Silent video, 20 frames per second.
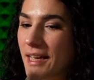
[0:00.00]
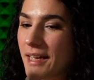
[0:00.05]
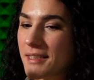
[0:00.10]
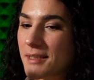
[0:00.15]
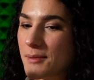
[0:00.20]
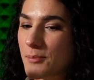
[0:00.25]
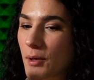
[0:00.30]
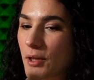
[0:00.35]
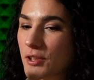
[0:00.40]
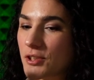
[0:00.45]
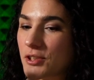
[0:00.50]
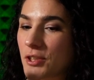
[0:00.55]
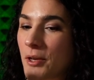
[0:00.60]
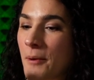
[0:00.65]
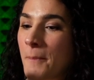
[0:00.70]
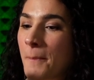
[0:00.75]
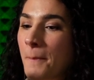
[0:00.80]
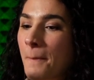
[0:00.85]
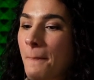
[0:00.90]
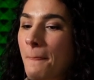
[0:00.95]
as much
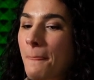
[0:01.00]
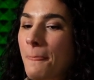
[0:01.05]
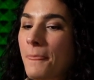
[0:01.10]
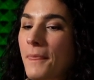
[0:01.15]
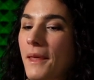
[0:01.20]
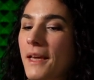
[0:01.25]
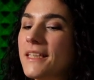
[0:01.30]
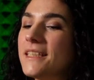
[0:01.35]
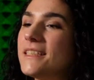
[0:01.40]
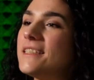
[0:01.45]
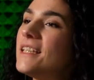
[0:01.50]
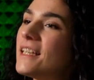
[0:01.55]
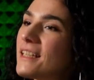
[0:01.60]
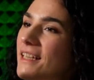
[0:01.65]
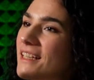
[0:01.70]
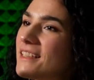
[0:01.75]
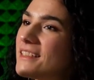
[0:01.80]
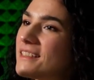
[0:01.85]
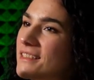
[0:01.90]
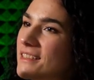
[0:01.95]
is there
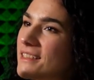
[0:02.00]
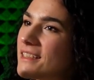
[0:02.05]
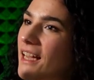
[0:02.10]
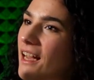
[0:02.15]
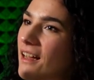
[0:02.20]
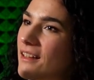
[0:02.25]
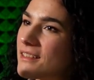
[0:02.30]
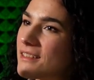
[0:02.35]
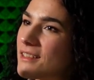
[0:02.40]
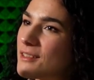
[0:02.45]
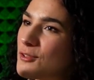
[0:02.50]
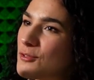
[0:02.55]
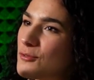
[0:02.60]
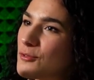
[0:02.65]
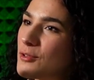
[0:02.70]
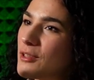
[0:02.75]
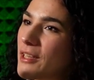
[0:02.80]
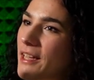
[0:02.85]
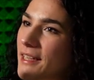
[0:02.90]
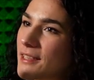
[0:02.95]
anything else that you
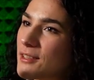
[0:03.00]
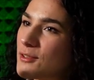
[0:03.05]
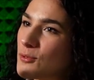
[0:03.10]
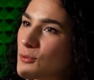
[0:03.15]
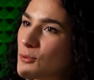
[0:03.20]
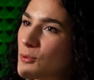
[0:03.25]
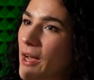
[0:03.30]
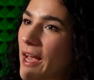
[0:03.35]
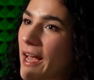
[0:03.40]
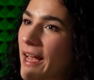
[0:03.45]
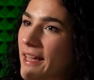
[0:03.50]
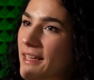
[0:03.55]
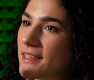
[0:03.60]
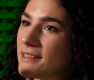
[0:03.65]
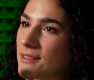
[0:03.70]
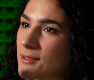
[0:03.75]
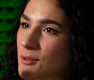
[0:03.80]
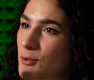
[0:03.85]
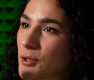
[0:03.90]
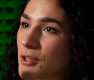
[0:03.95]
would like to
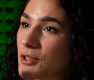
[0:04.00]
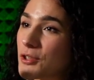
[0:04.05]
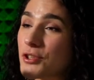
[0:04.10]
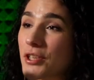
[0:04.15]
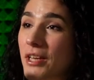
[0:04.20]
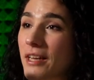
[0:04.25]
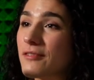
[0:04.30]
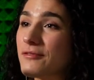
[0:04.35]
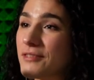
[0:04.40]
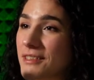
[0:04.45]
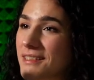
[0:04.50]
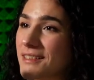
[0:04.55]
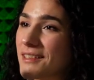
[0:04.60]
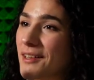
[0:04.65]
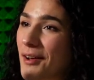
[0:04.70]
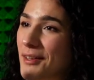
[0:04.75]
add or share with the